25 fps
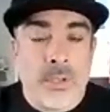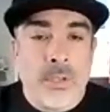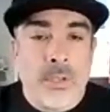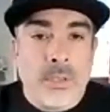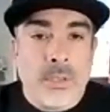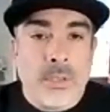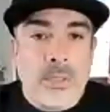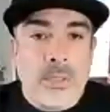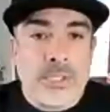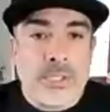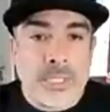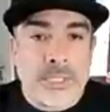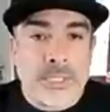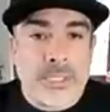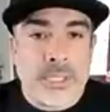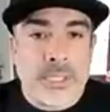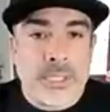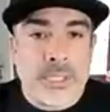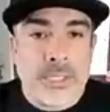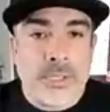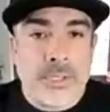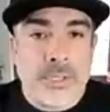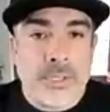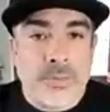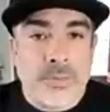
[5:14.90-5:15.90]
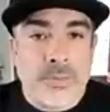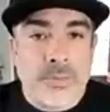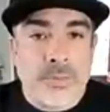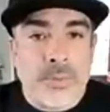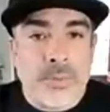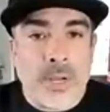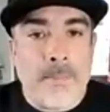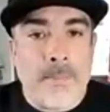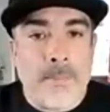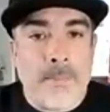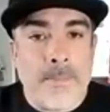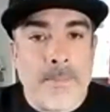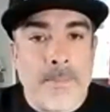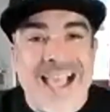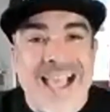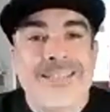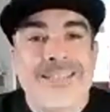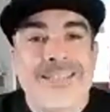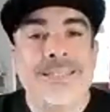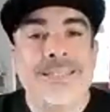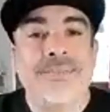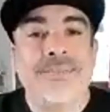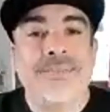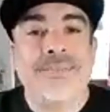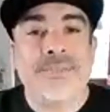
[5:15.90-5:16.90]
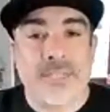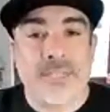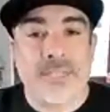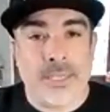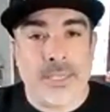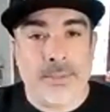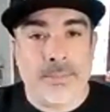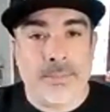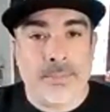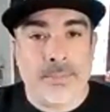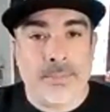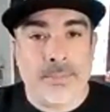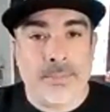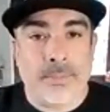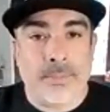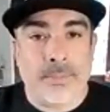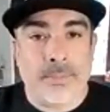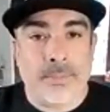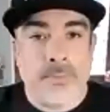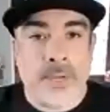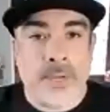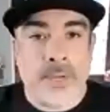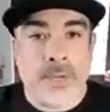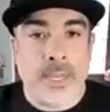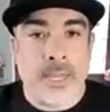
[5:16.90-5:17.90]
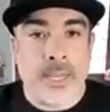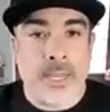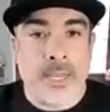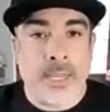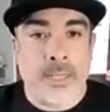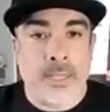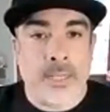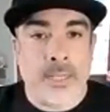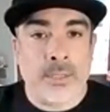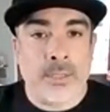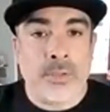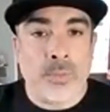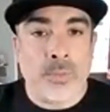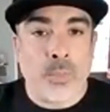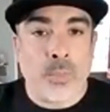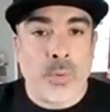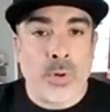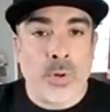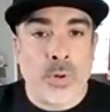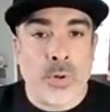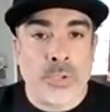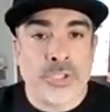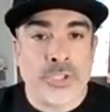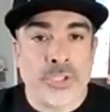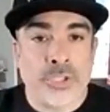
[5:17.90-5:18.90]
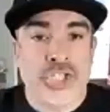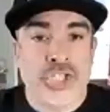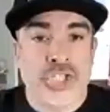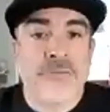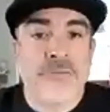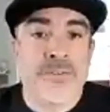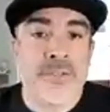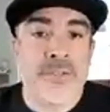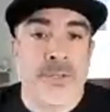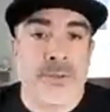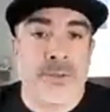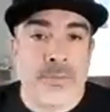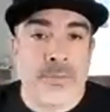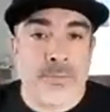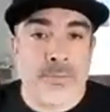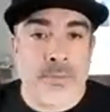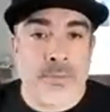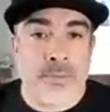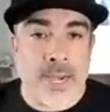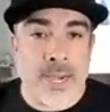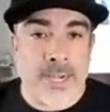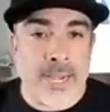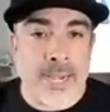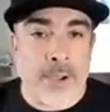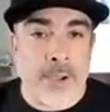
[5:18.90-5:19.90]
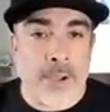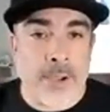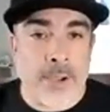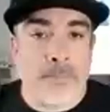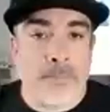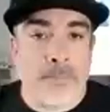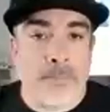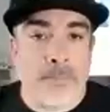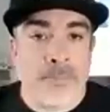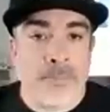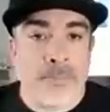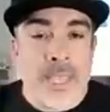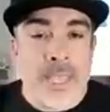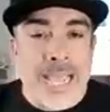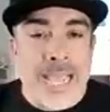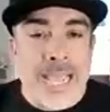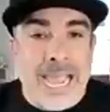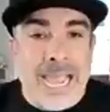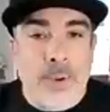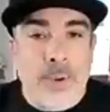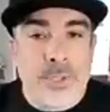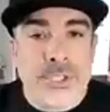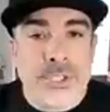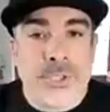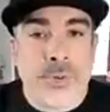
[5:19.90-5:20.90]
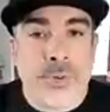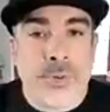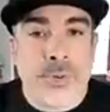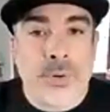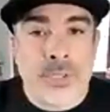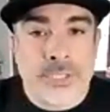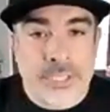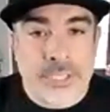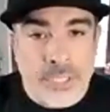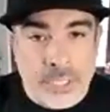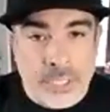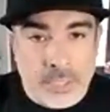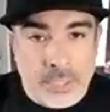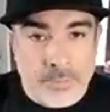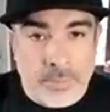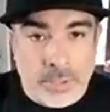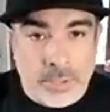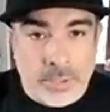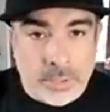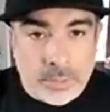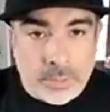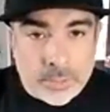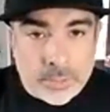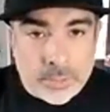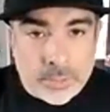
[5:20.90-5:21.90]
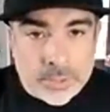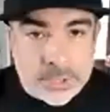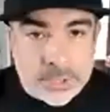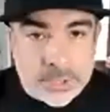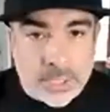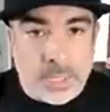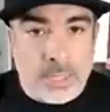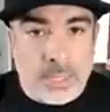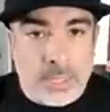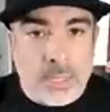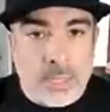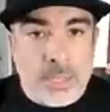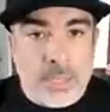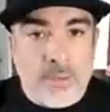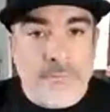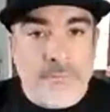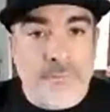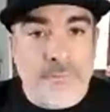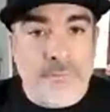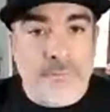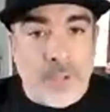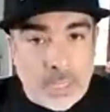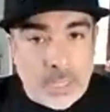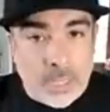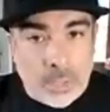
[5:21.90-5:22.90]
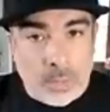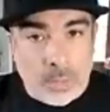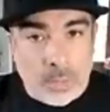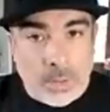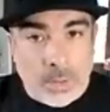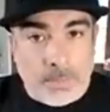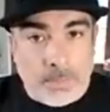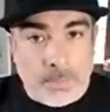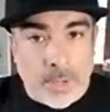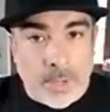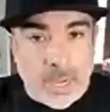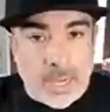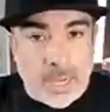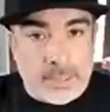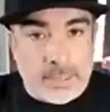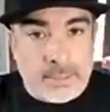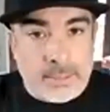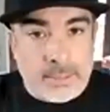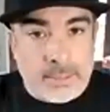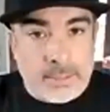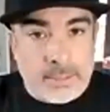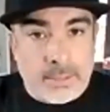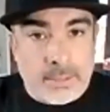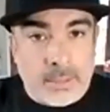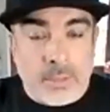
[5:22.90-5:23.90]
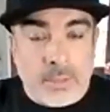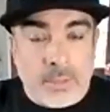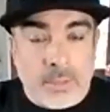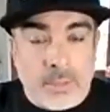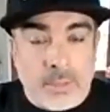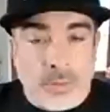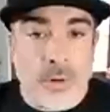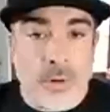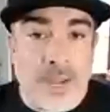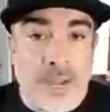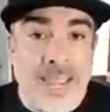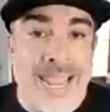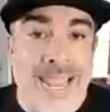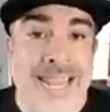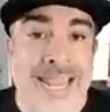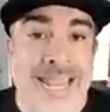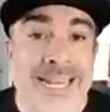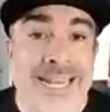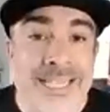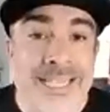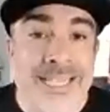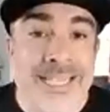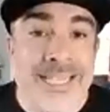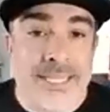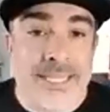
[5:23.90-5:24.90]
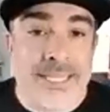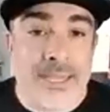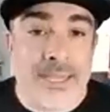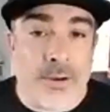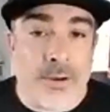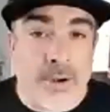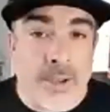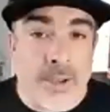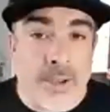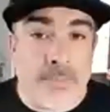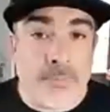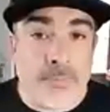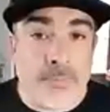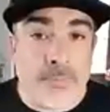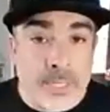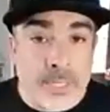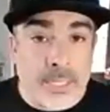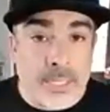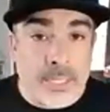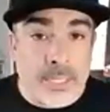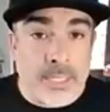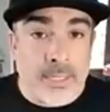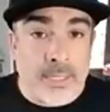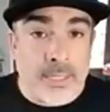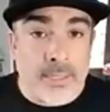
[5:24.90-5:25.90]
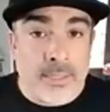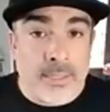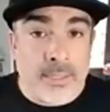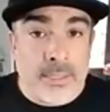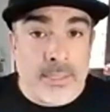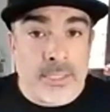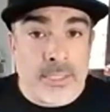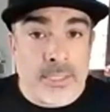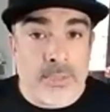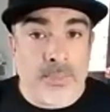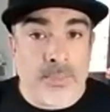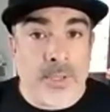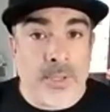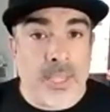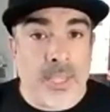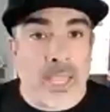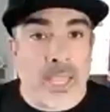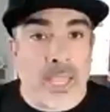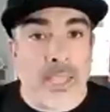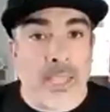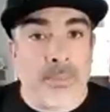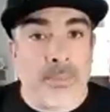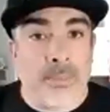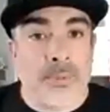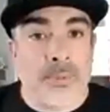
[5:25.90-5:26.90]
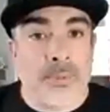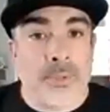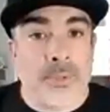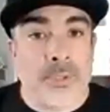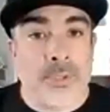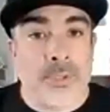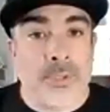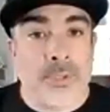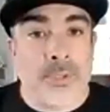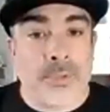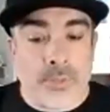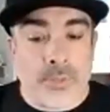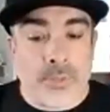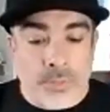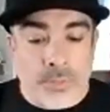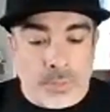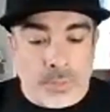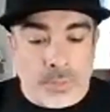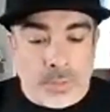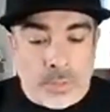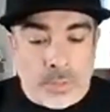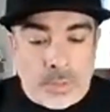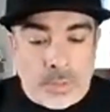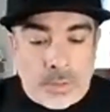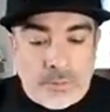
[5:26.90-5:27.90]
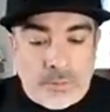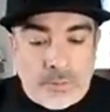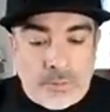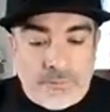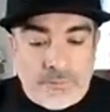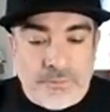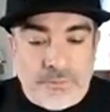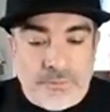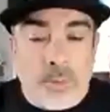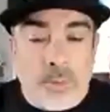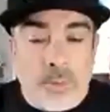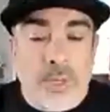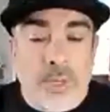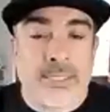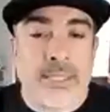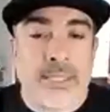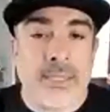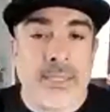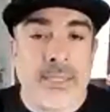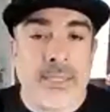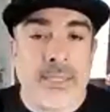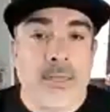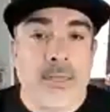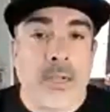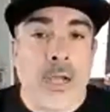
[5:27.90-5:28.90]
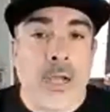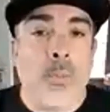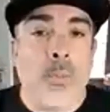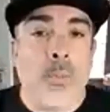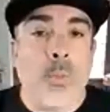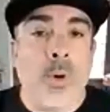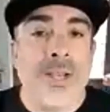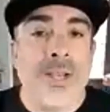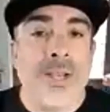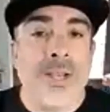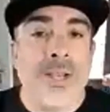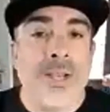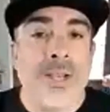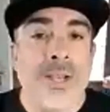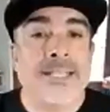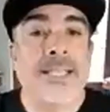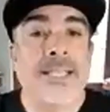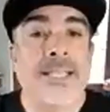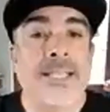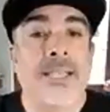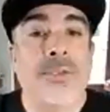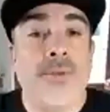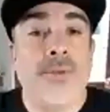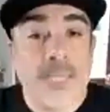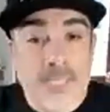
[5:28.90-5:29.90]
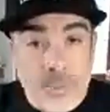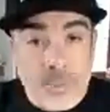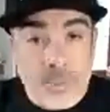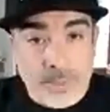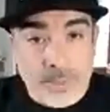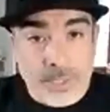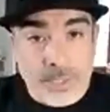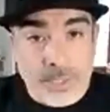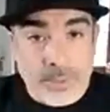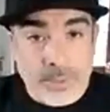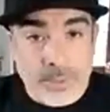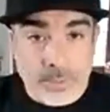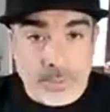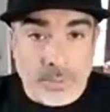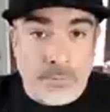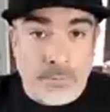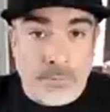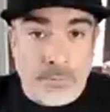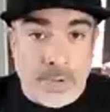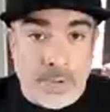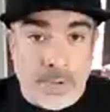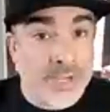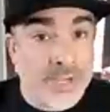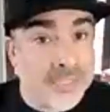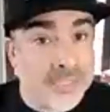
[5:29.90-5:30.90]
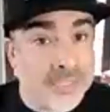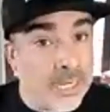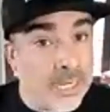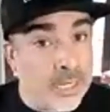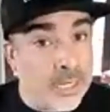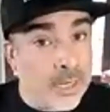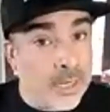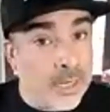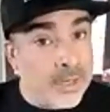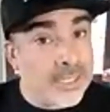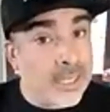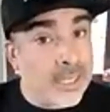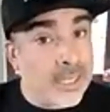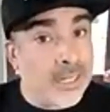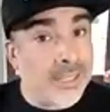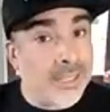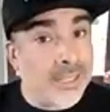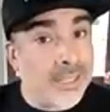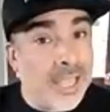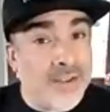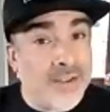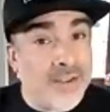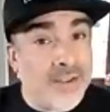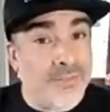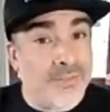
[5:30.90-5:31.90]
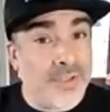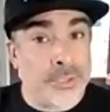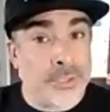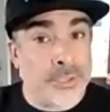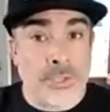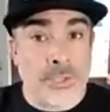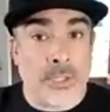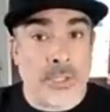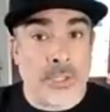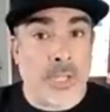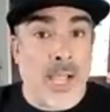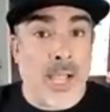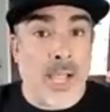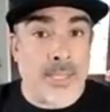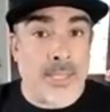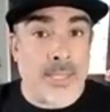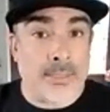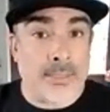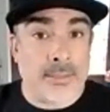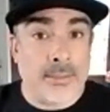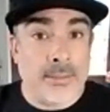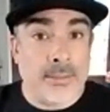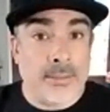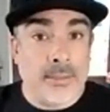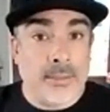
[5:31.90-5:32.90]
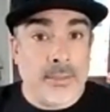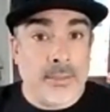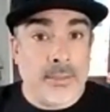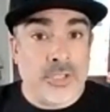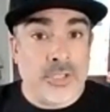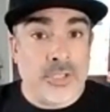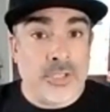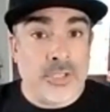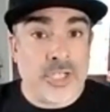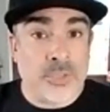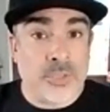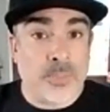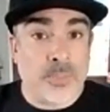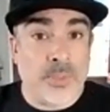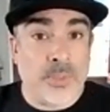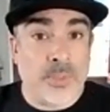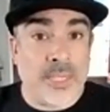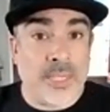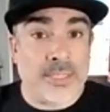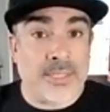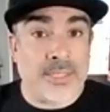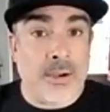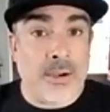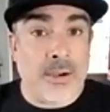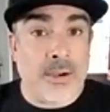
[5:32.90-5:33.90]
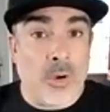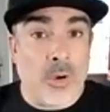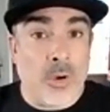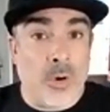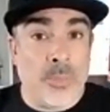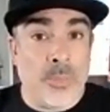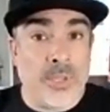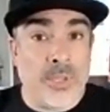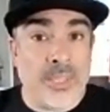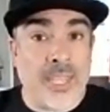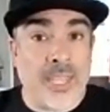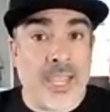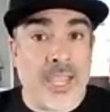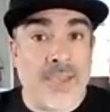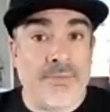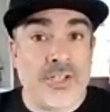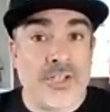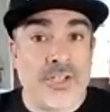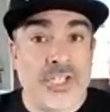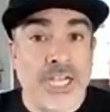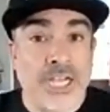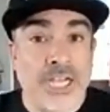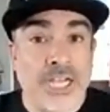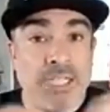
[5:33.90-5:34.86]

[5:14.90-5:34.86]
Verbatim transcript: Justin, you run a massive team, right? And the world shifted right now. How is your team using Follow Up Boss or any CRM really to be able to focus in on what it is that you need to be doing right now? Because I notice that a lot of agents are lost just because they're home and they have a change